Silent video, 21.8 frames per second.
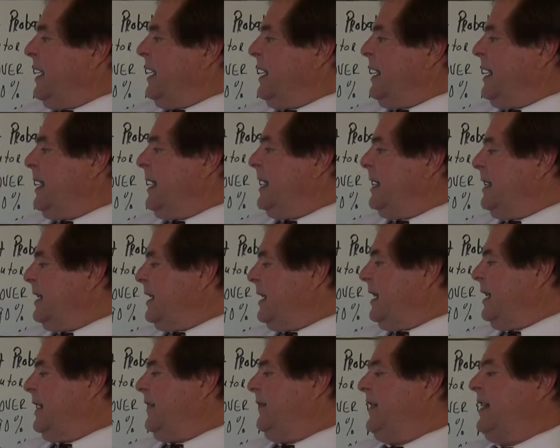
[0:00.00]
And
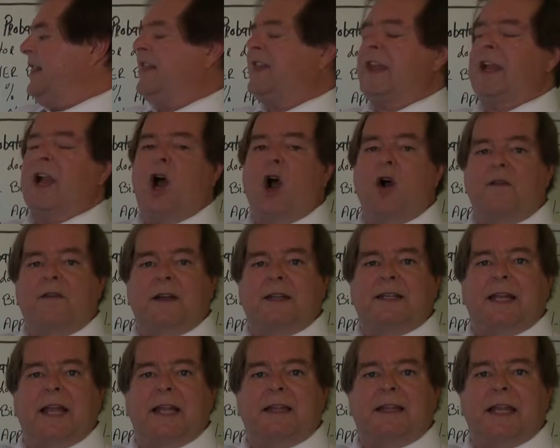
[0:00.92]
if anything over
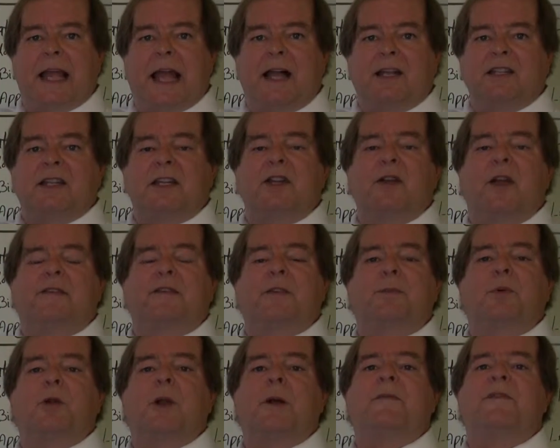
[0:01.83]
$10,000, you have to
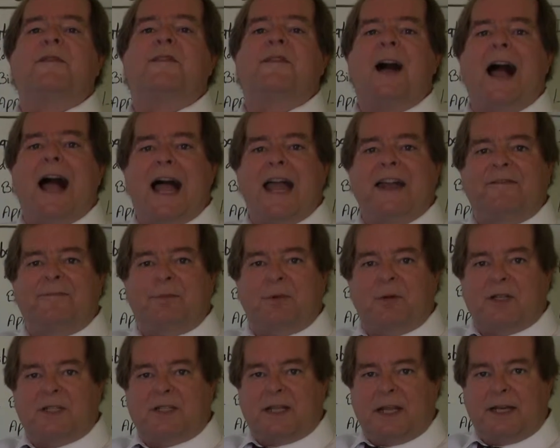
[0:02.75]
put up
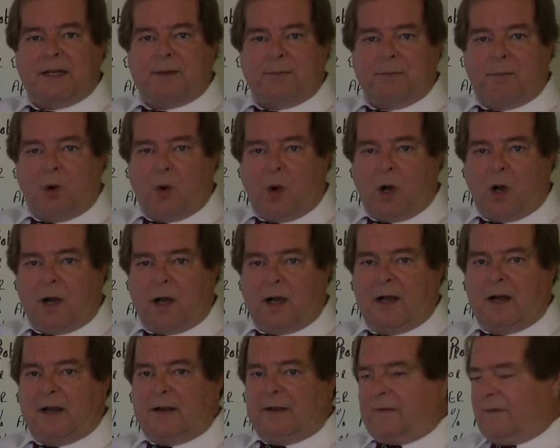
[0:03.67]
5% more
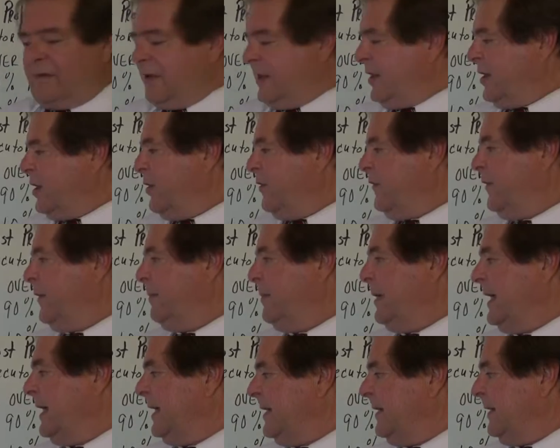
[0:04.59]
for the
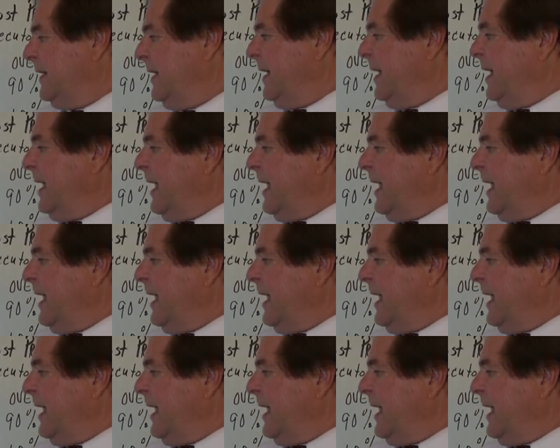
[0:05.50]
overbid.